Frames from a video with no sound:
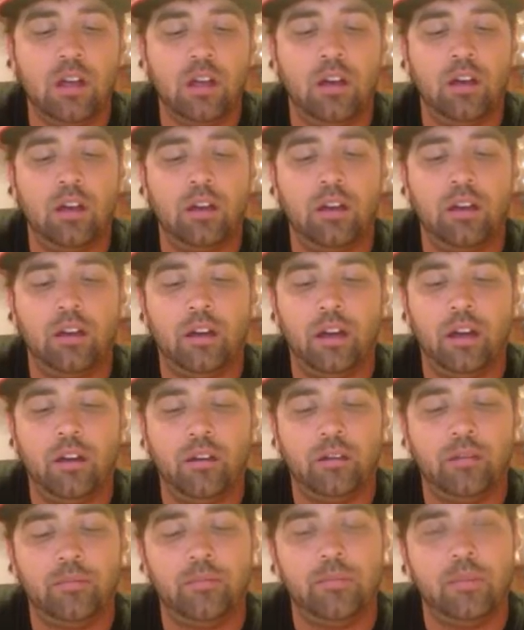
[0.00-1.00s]
Uh,
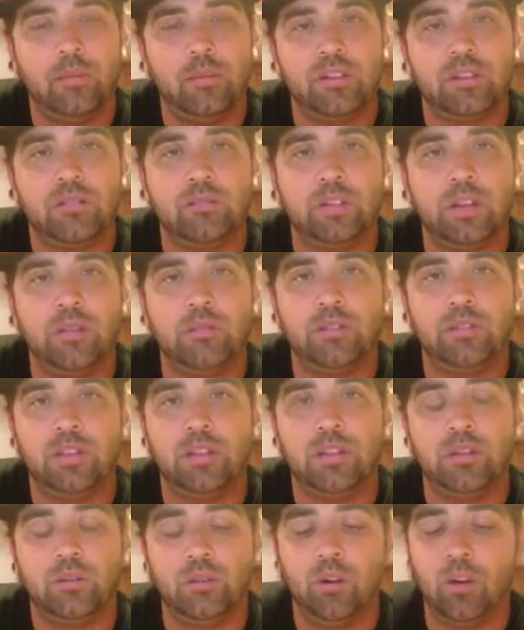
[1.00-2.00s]
I'll maybe sometimes
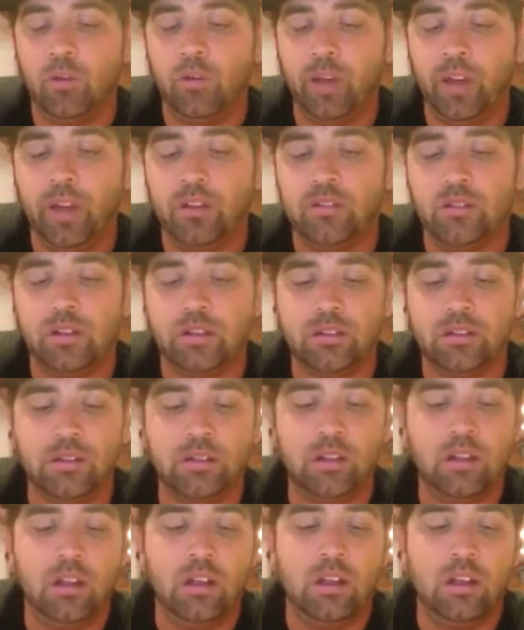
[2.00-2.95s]
send to a home address.